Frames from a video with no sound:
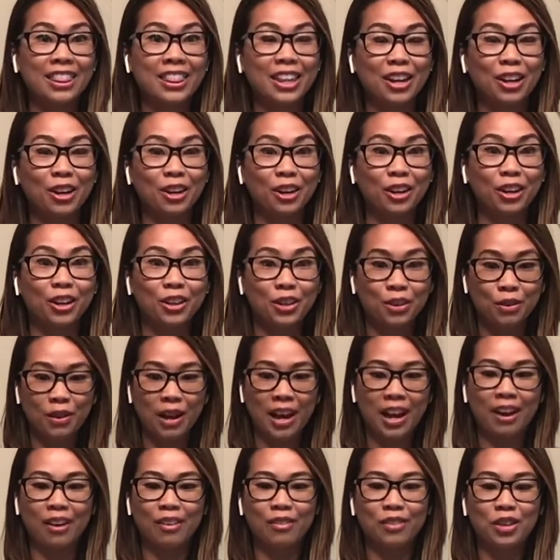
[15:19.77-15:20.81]
And there
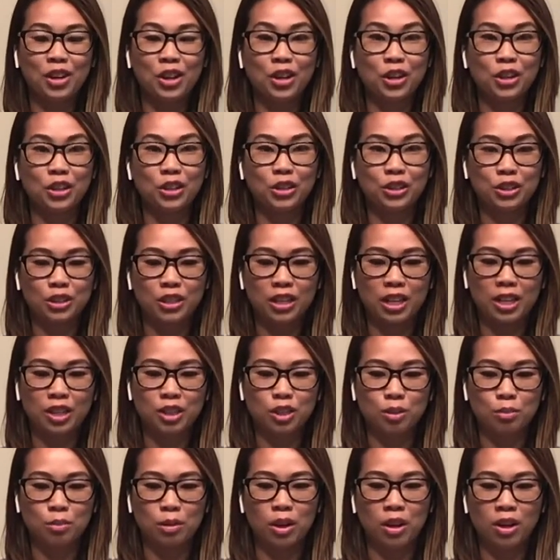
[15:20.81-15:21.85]
you have your
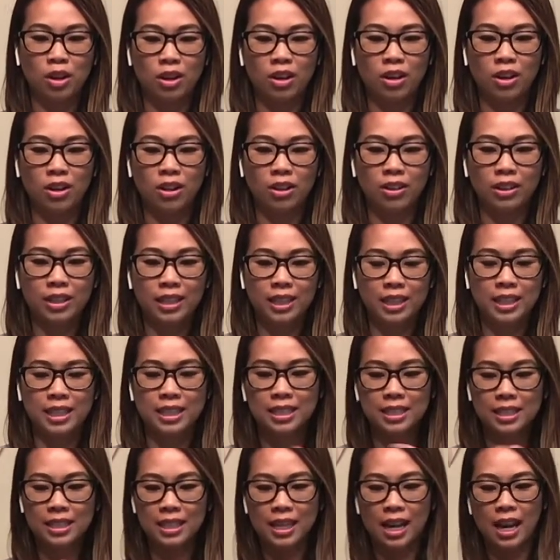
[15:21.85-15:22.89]
Taj Mahal
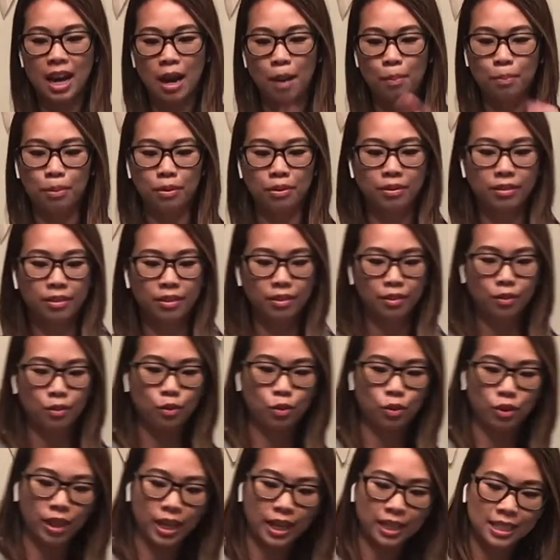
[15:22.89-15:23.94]
top
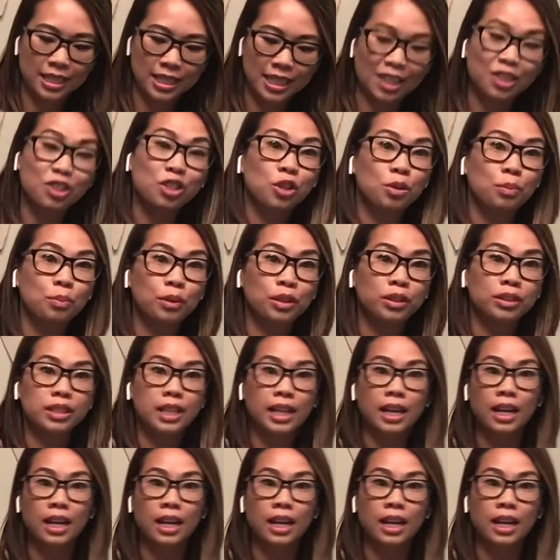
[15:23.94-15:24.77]
for that center